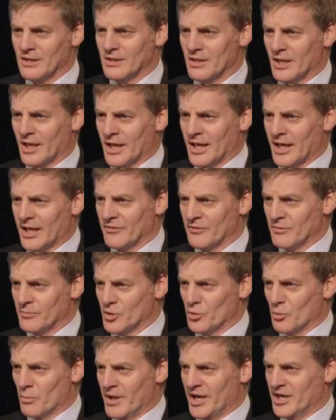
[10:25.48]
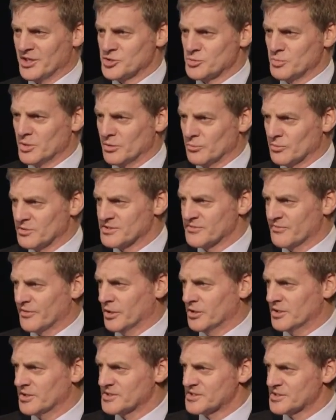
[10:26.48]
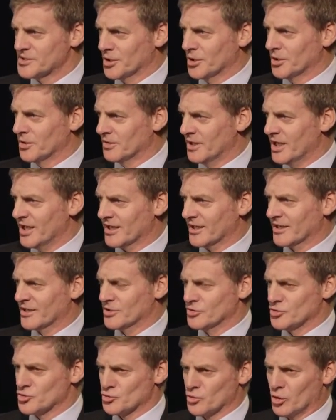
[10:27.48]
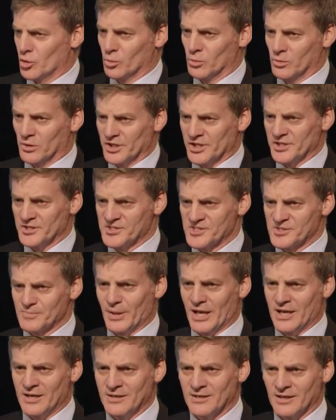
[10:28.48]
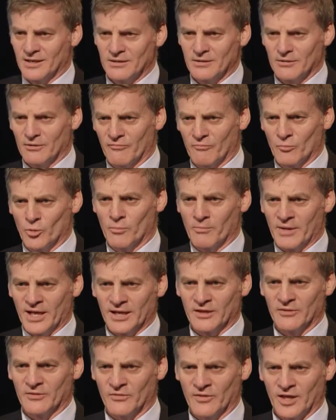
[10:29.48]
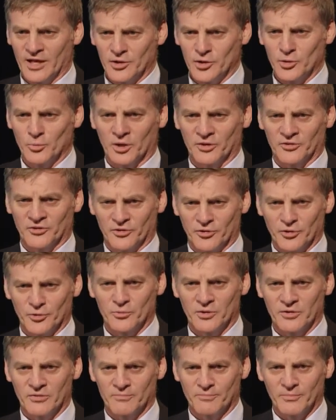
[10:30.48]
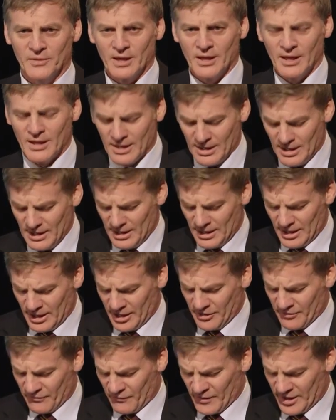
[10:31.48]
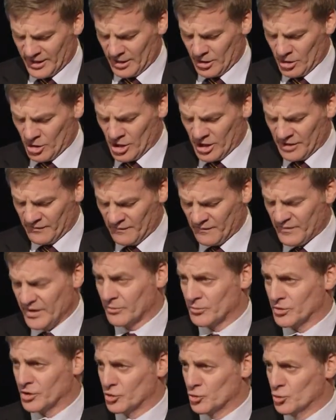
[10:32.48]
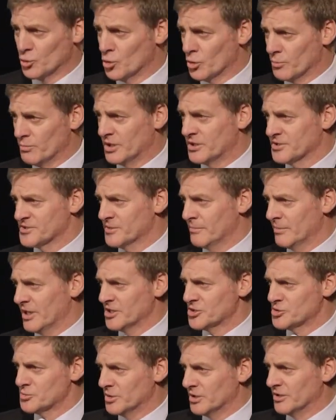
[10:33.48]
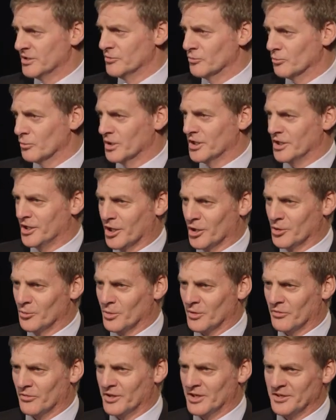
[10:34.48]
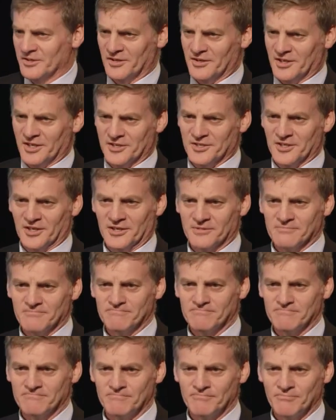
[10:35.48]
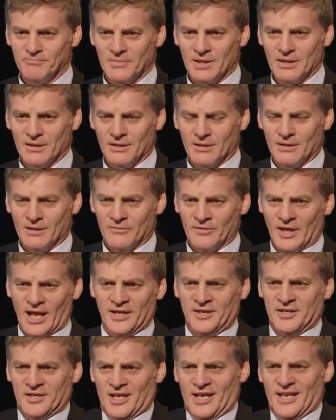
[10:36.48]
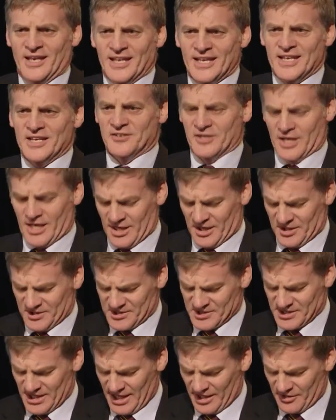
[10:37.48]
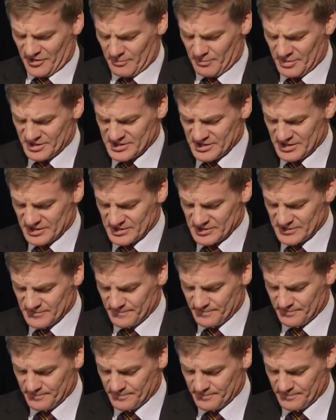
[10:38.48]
The middle management was focused on how to control the spending of more money than they knew what to do with. And the front line felt ignored because the management didn't really know what the entity did. They didn't need to understand the business.